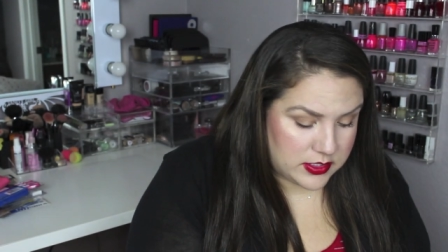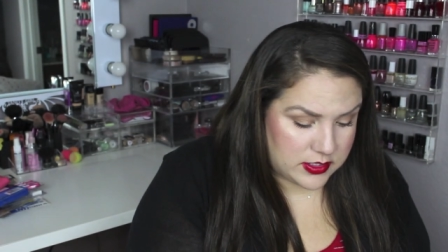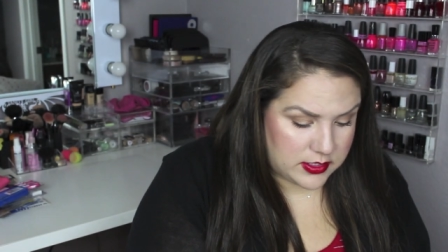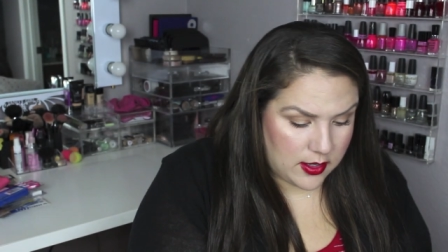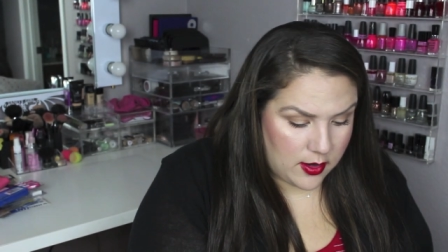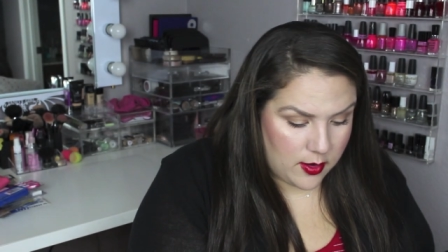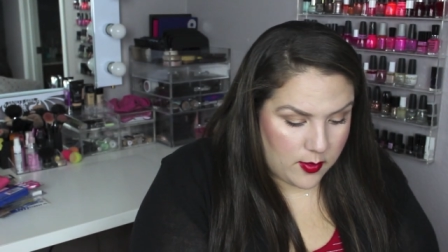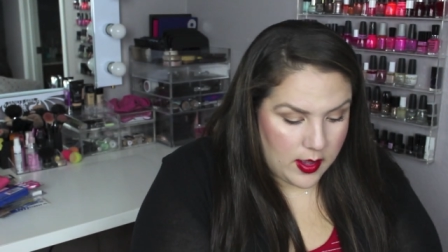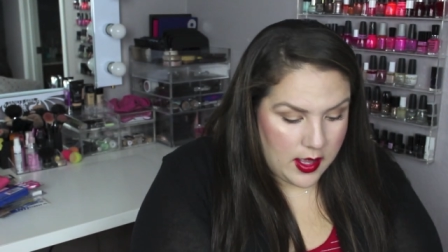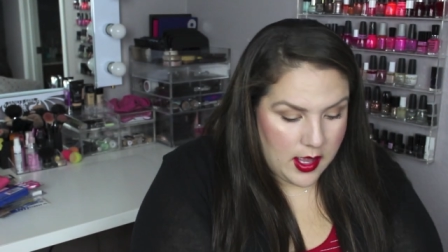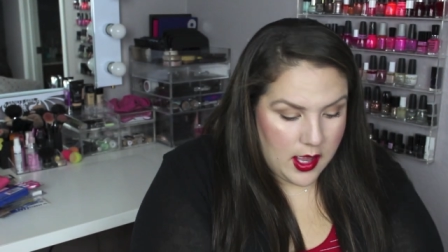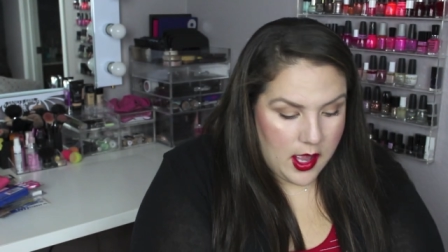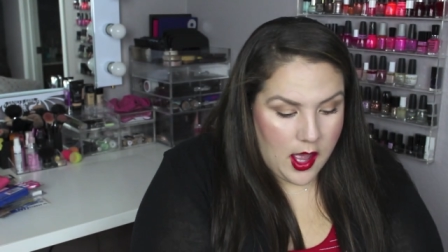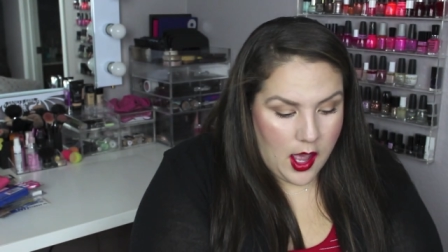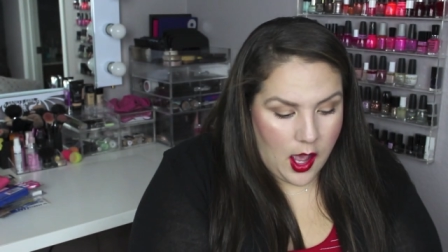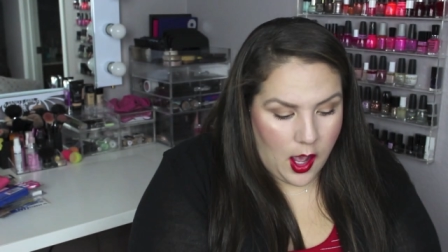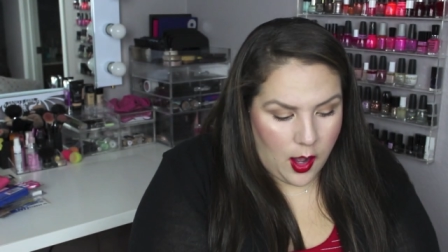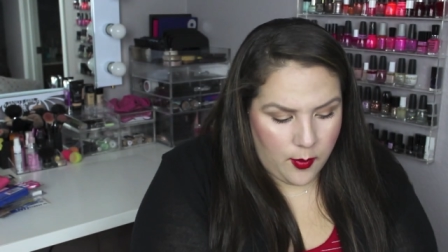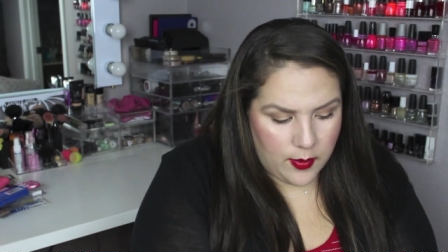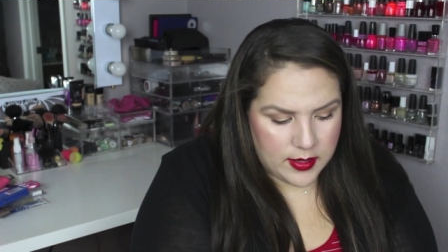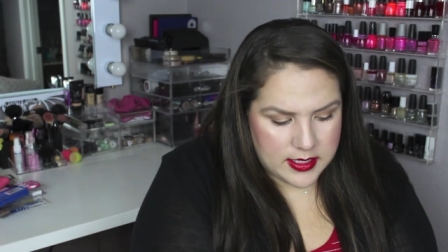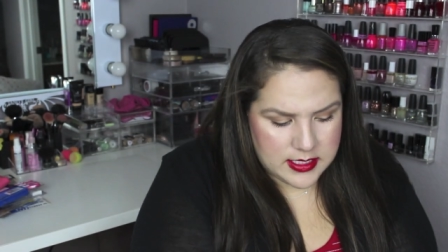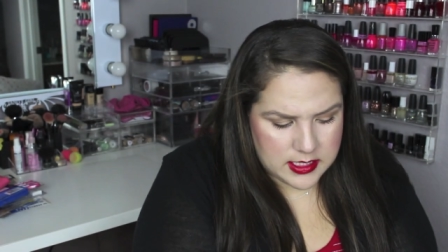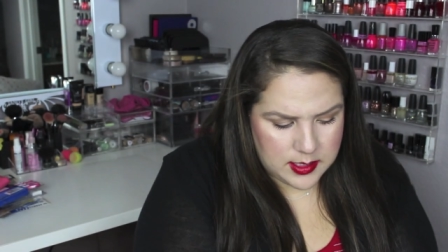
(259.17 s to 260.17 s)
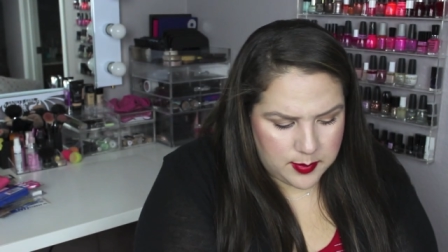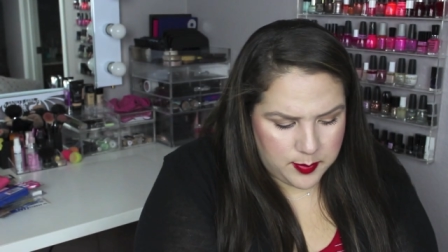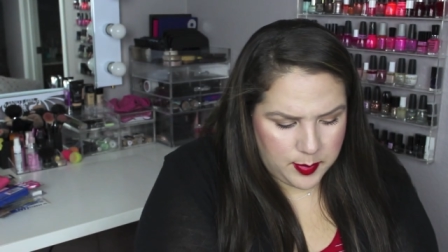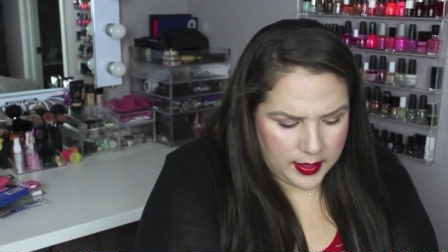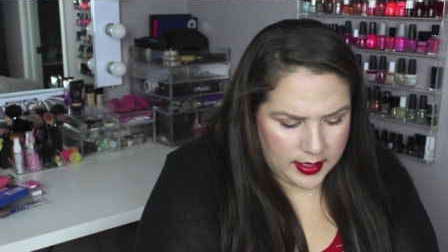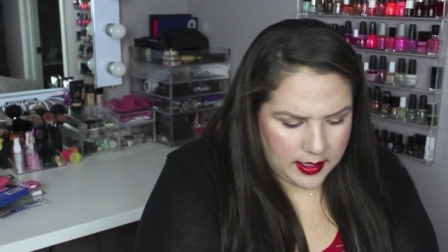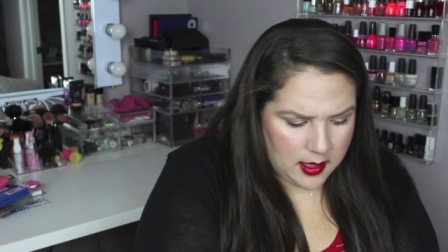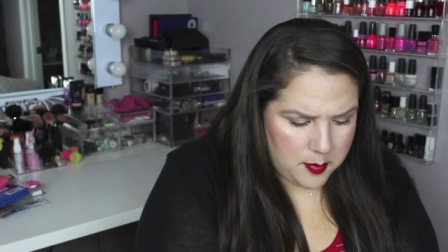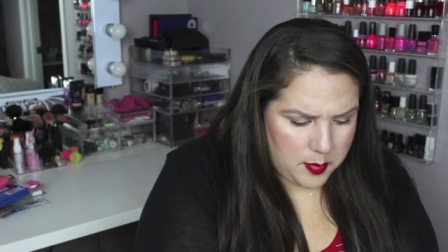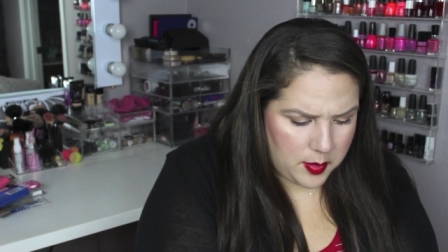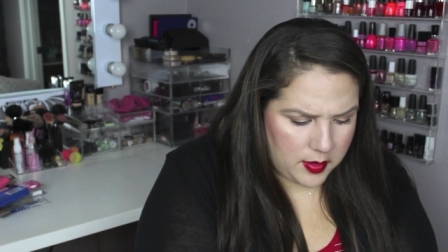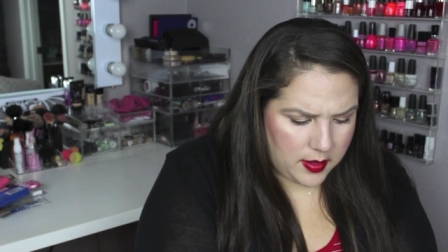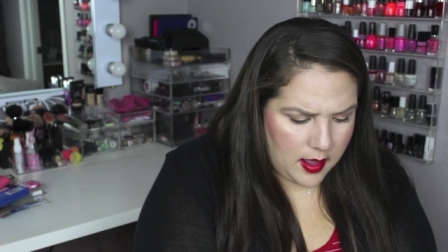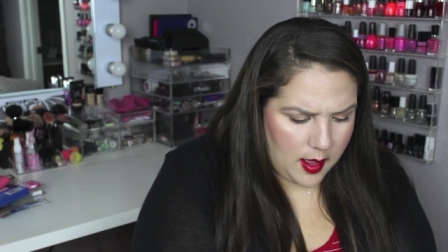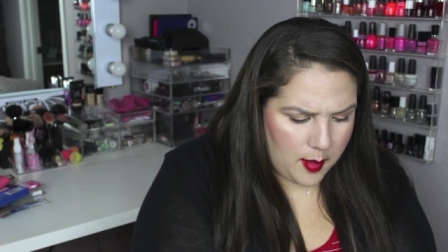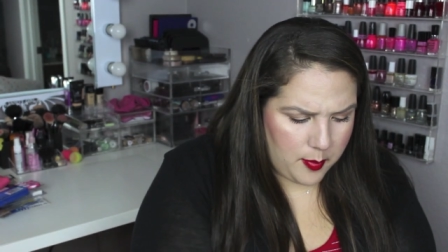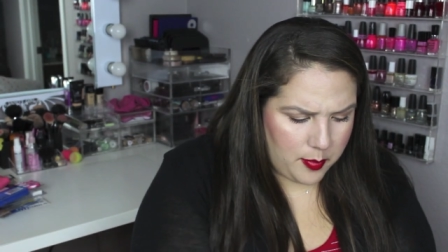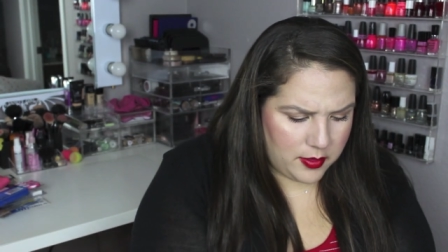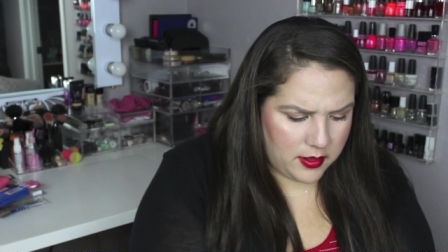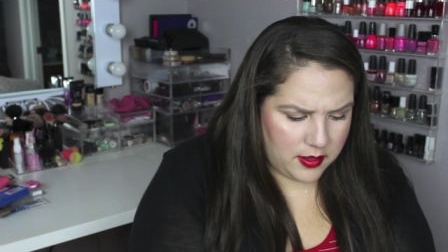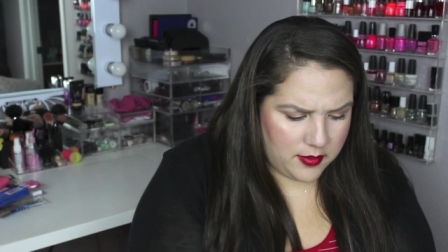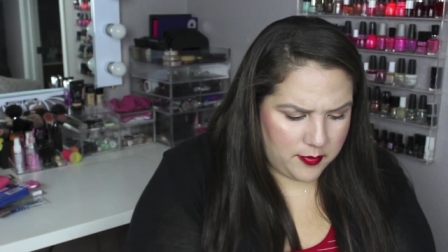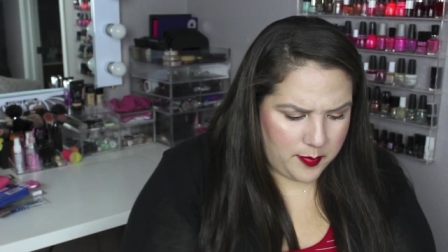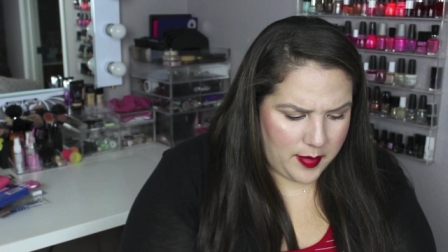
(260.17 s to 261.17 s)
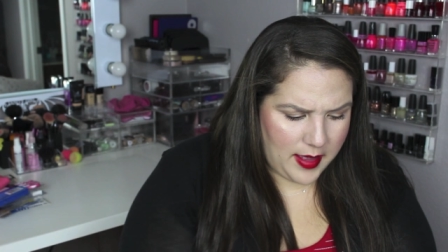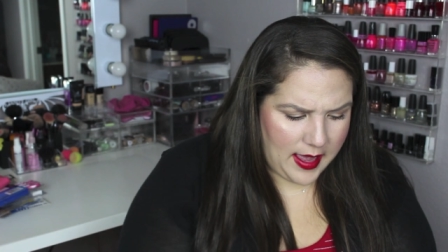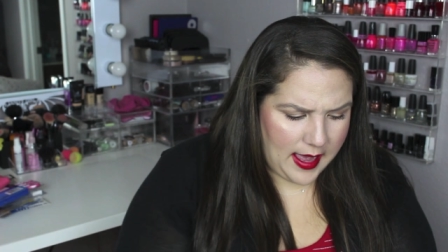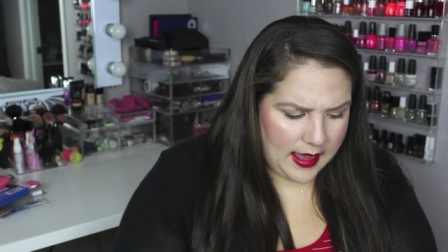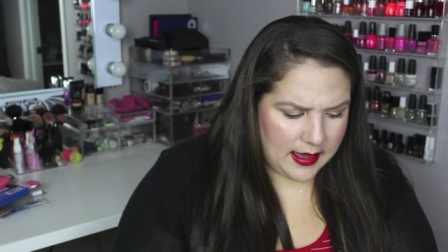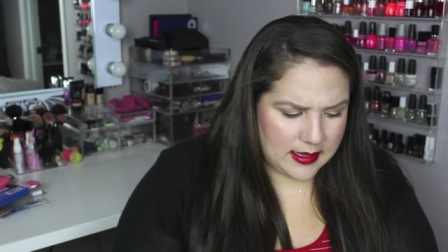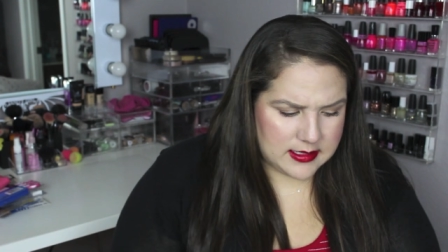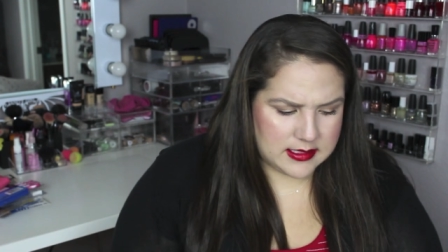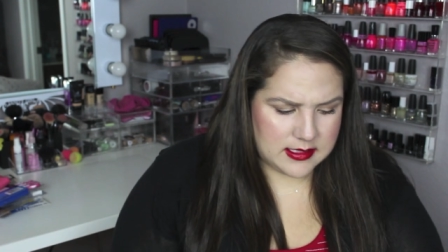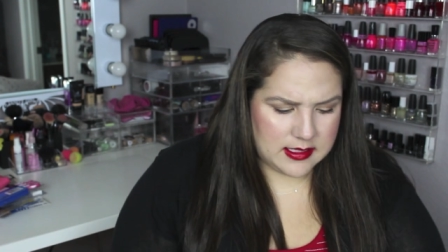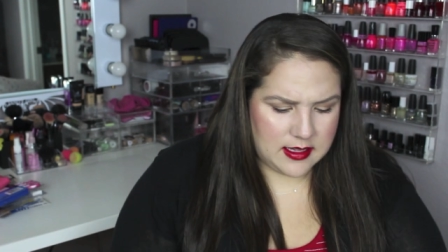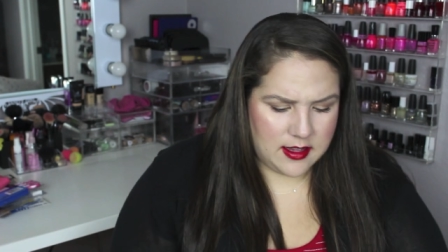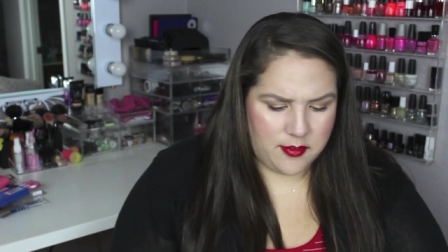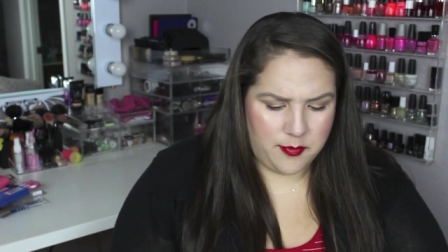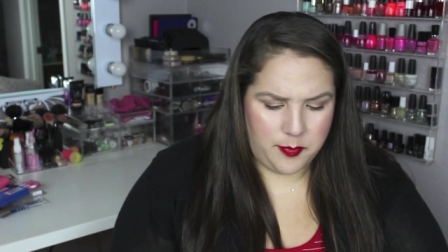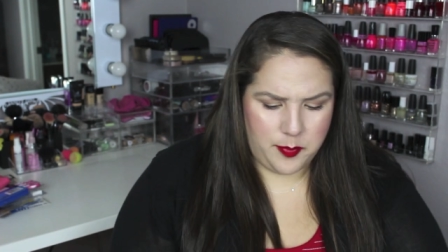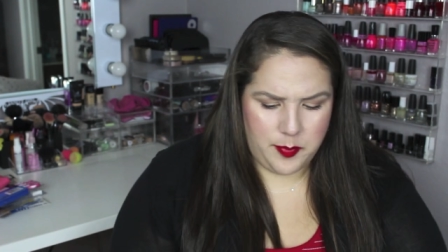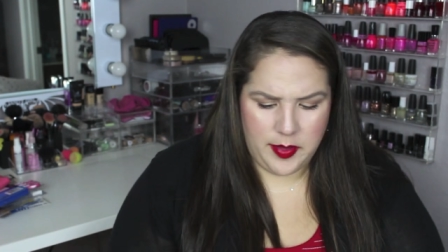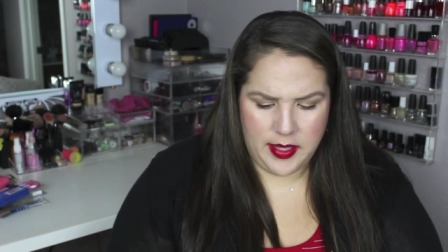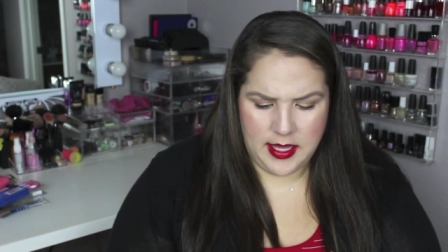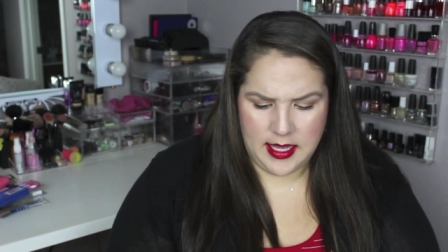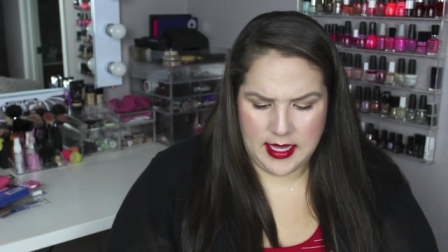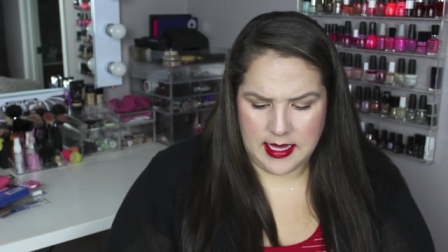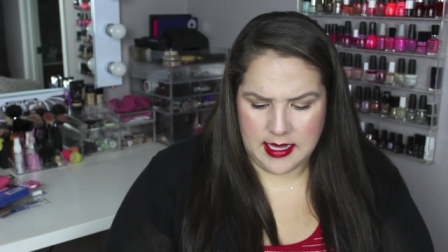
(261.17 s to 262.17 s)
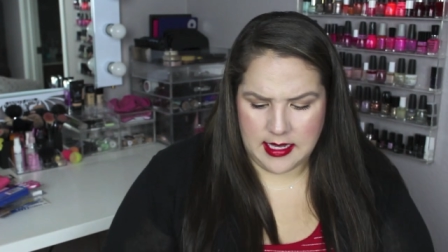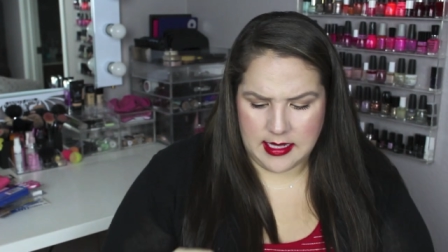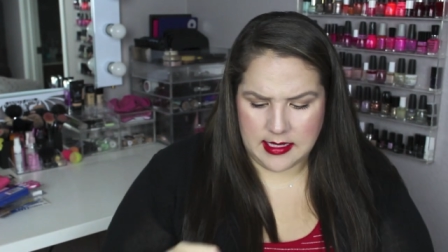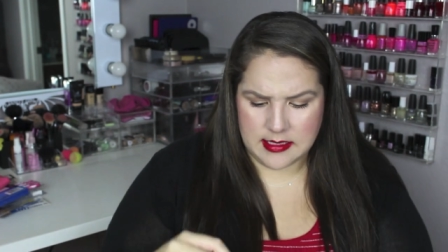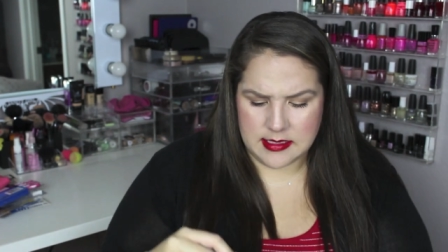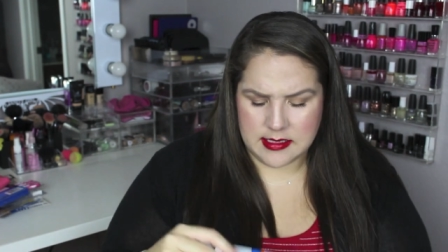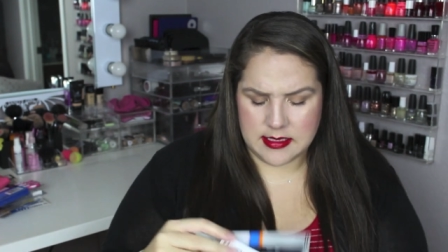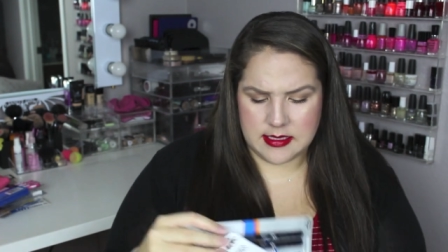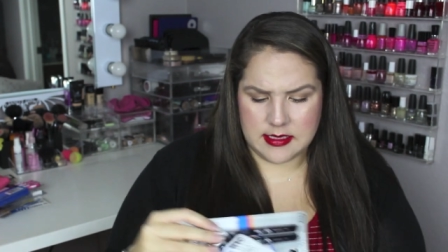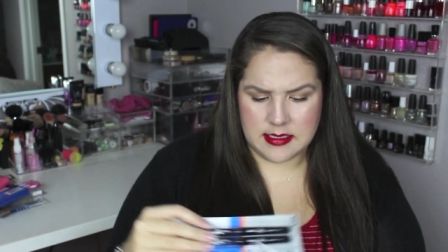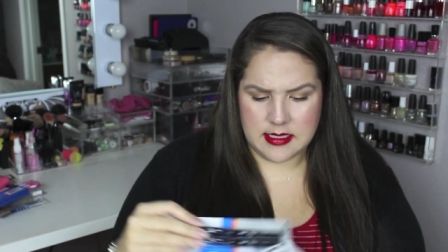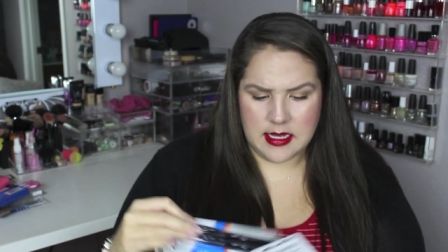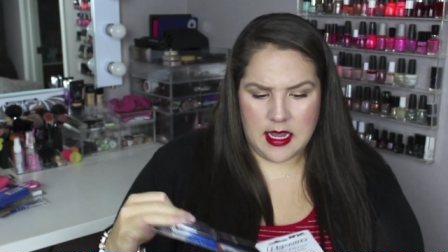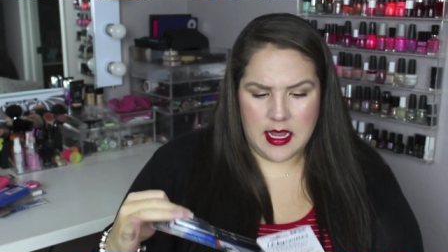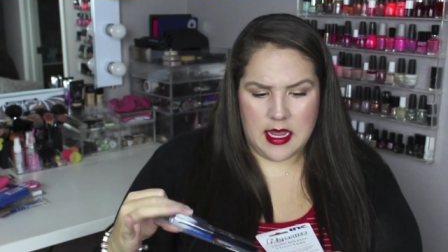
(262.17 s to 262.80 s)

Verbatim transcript: So, oh, I did pick up a couple of packs of pins.